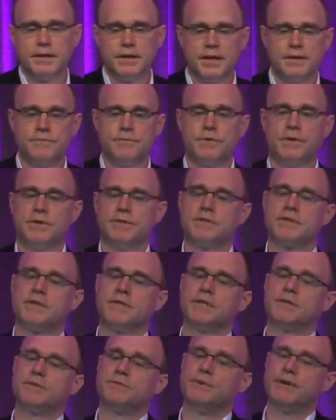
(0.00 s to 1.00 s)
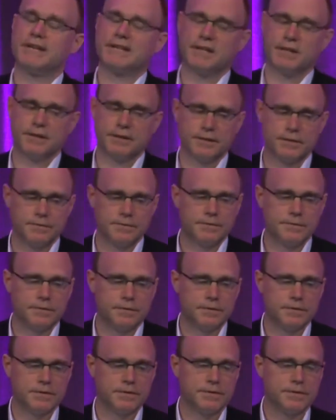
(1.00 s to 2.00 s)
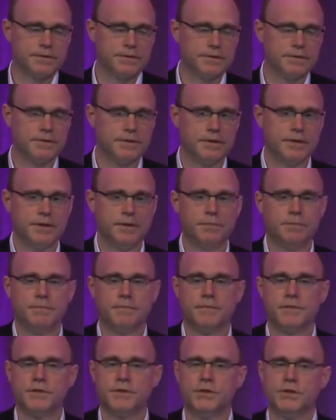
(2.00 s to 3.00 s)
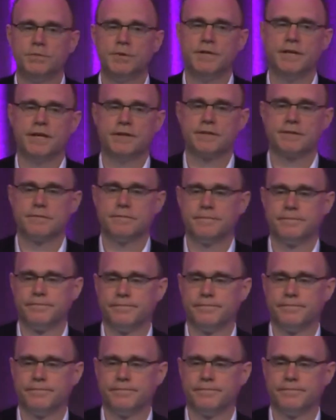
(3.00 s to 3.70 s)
and for outside tracking, of course, the GPS.